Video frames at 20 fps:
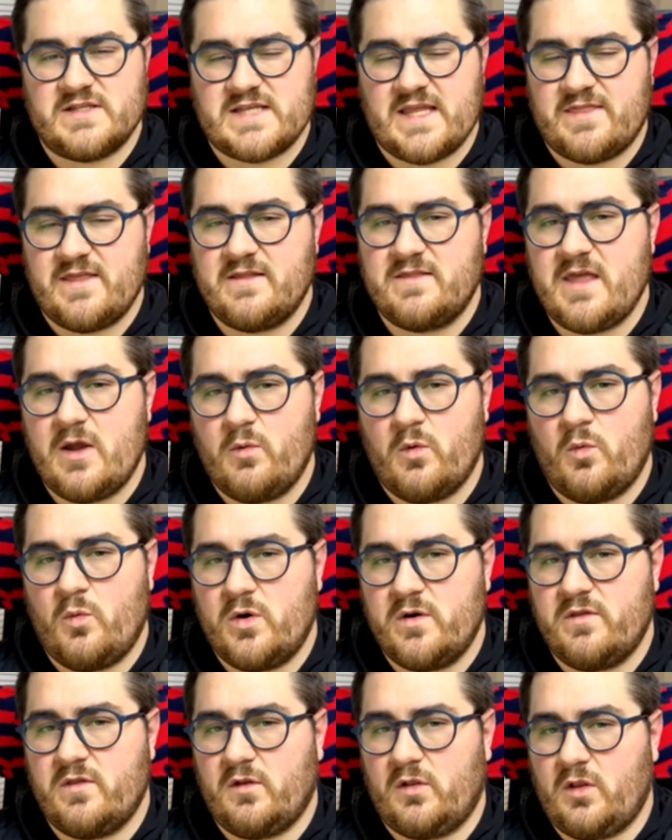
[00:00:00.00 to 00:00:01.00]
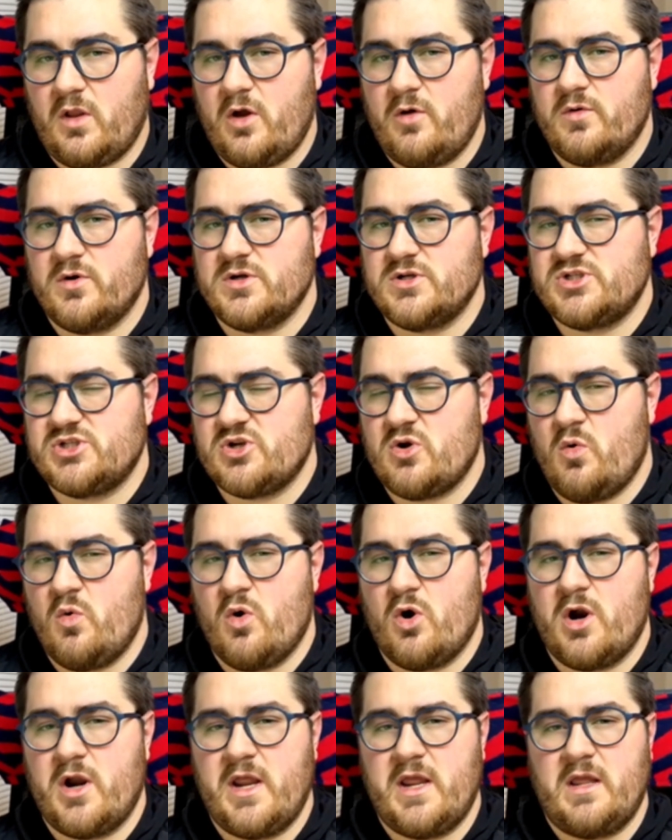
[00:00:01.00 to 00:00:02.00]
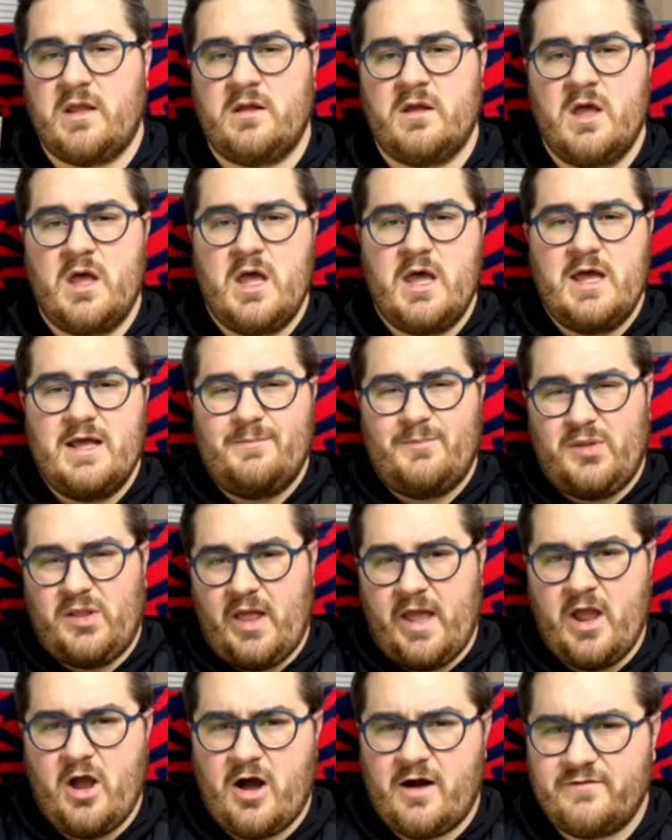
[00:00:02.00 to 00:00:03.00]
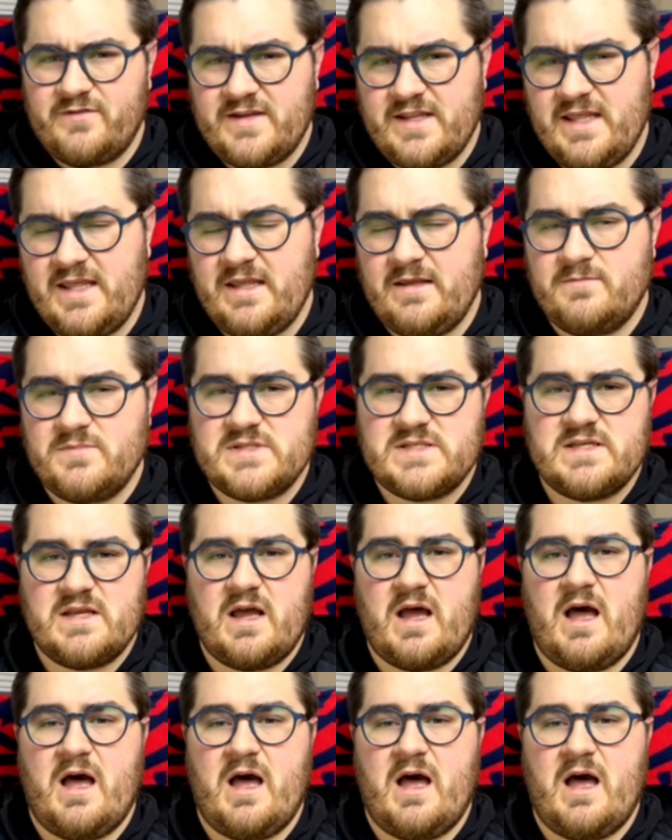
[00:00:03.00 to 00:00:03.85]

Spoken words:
I think they were one of the lower scoring playoff teams